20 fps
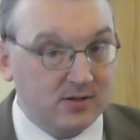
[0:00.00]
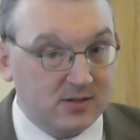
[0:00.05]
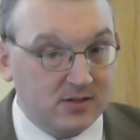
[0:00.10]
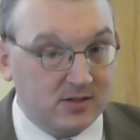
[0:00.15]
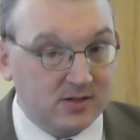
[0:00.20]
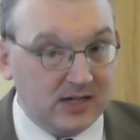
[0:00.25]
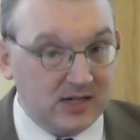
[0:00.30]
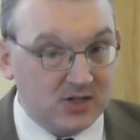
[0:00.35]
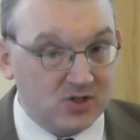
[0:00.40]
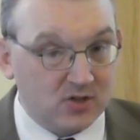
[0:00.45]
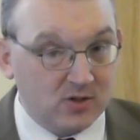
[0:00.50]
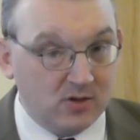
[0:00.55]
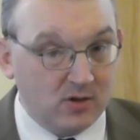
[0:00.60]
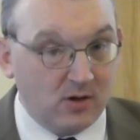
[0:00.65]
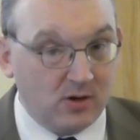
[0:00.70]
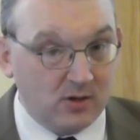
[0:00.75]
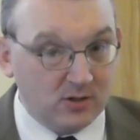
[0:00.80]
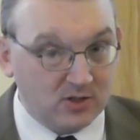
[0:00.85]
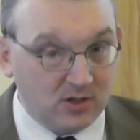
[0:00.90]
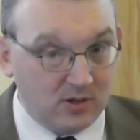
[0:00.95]
to teach
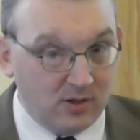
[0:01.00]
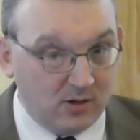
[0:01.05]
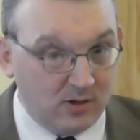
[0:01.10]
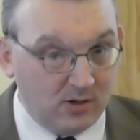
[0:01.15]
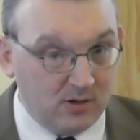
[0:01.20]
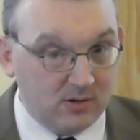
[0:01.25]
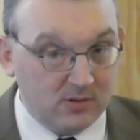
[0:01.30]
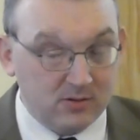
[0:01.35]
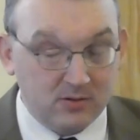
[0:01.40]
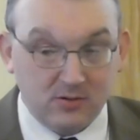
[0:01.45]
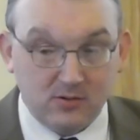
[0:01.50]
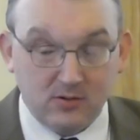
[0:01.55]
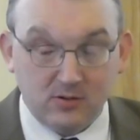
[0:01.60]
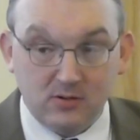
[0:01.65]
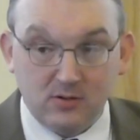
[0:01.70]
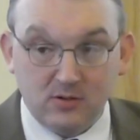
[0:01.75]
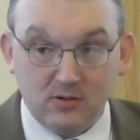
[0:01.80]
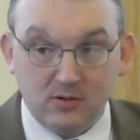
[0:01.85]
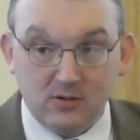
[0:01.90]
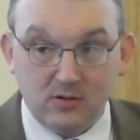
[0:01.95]
God's law
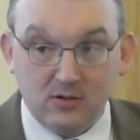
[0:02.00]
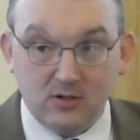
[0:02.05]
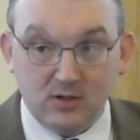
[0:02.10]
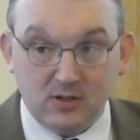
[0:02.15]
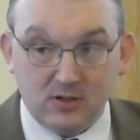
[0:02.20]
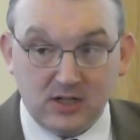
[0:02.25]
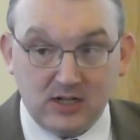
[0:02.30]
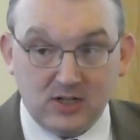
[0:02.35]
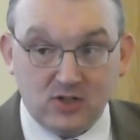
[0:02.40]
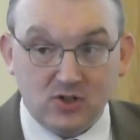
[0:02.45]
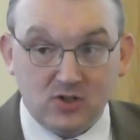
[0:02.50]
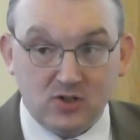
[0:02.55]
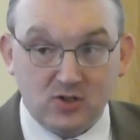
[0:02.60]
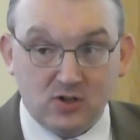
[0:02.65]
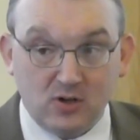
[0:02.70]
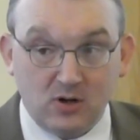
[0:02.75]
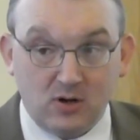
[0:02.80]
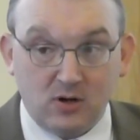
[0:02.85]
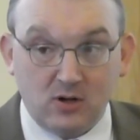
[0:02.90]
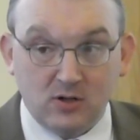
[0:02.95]
teaches
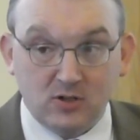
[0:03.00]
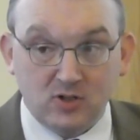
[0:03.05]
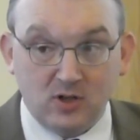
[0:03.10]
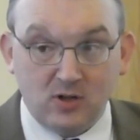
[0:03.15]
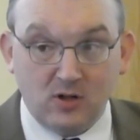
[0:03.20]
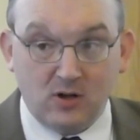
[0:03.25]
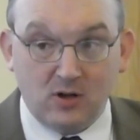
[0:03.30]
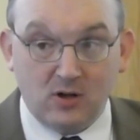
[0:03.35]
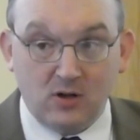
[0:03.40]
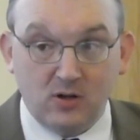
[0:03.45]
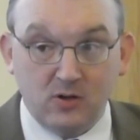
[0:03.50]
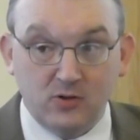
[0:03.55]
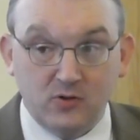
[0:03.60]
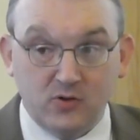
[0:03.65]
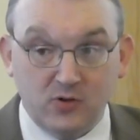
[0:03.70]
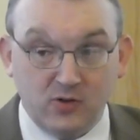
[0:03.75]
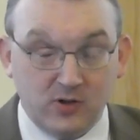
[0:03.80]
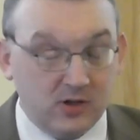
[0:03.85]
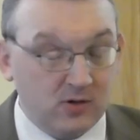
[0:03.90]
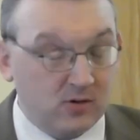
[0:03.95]
God's law
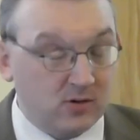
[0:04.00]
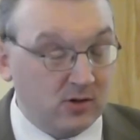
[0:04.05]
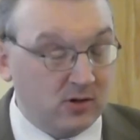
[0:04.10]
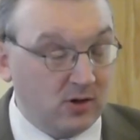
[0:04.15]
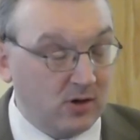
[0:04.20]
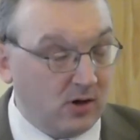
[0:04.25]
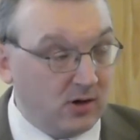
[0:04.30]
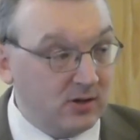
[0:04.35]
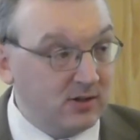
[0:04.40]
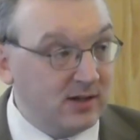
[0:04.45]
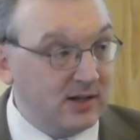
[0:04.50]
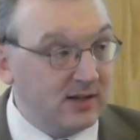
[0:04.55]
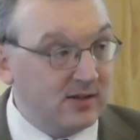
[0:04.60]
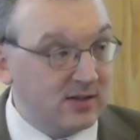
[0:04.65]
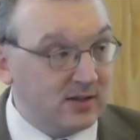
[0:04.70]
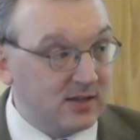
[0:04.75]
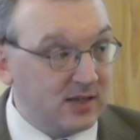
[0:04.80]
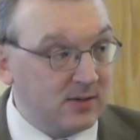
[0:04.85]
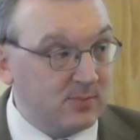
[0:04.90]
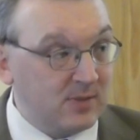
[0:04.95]
to the ungodly
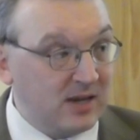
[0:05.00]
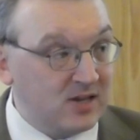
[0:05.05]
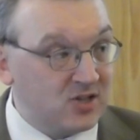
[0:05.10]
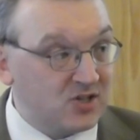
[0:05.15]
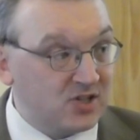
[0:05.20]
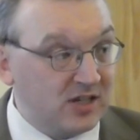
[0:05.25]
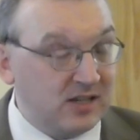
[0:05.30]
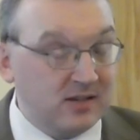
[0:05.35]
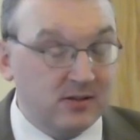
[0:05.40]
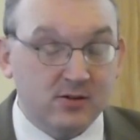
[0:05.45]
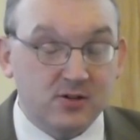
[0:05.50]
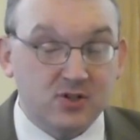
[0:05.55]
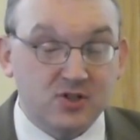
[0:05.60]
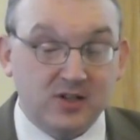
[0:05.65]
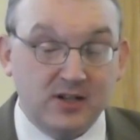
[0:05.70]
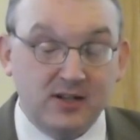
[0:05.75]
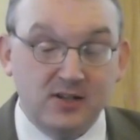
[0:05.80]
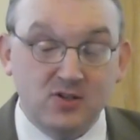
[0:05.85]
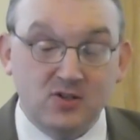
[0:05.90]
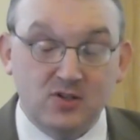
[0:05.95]
that they may see their
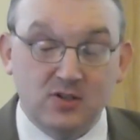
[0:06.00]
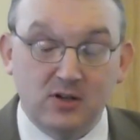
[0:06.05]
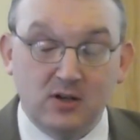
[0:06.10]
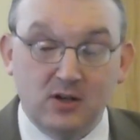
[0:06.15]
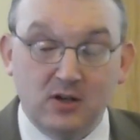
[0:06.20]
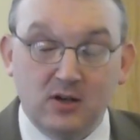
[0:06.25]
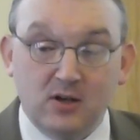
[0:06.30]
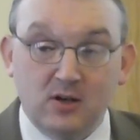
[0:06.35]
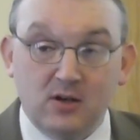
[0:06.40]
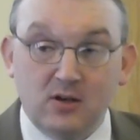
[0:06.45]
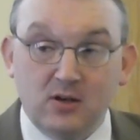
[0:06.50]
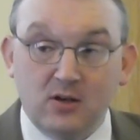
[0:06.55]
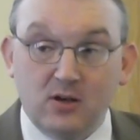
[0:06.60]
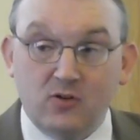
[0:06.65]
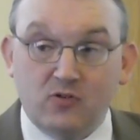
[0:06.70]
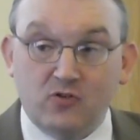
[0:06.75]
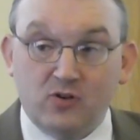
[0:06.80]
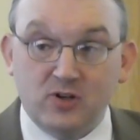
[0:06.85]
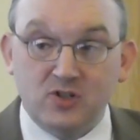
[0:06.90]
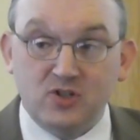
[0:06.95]
sins and
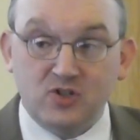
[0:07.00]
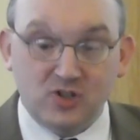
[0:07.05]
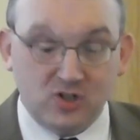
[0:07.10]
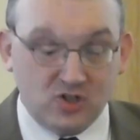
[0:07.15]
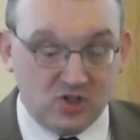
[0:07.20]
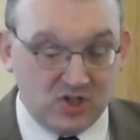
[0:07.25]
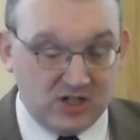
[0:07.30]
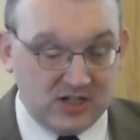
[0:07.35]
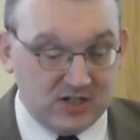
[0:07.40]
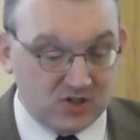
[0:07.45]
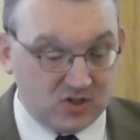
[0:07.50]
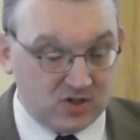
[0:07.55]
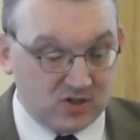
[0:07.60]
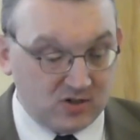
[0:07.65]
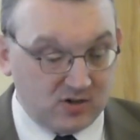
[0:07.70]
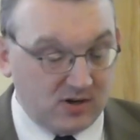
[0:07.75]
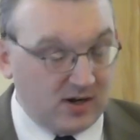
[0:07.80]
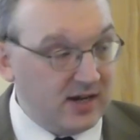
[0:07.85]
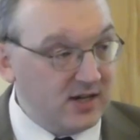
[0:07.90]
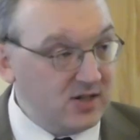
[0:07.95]
trust in Jesus
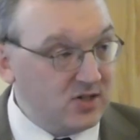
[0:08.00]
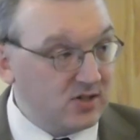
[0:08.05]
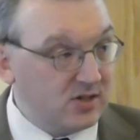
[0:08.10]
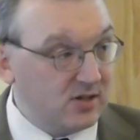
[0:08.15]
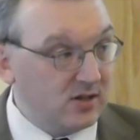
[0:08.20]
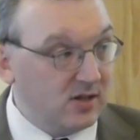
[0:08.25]
Christ,